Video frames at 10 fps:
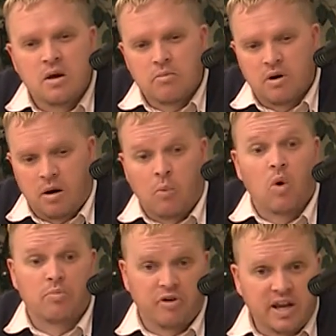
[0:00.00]

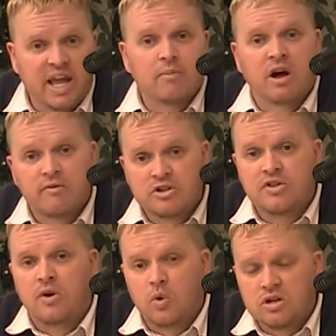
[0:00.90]
more pregame coverage of
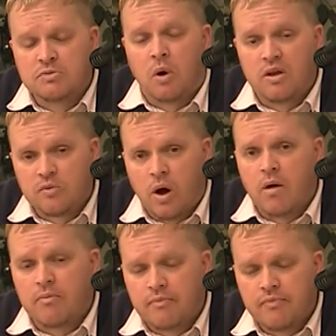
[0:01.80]
the Orange Bowl as well.